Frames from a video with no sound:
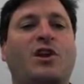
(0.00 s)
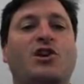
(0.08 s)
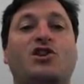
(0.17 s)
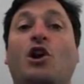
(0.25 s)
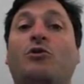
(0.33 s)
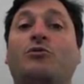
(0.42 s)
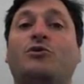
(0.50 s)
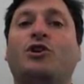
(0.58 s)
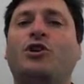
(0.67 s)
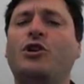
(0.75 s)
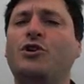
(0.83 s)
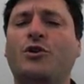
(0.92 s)
So the
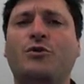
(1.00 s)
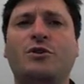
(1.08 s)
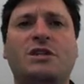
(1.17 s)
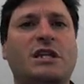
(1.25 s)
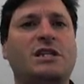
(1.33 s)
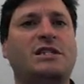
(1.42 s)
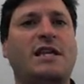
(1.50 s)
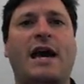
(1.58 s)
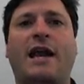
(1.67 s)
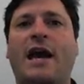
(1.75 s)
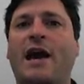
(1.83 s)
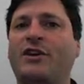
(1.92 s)
good news is
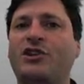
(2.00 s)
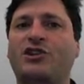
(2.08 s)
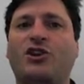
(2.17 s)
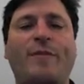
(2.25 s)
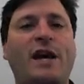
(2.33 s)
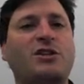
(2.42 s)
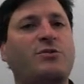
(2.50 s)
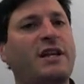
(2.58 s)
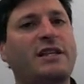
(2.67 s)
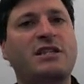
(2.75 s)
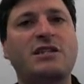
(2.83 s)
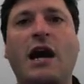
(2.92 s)
that having a secure password,
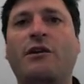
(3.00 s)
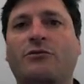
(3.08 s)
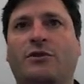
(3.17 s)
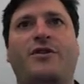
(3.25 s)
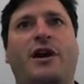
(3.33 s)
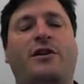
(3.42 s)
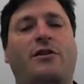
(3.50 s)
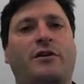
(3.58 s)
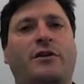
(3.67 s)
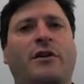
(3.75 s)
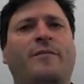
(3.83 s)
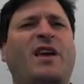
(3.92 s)
it's not really that hard.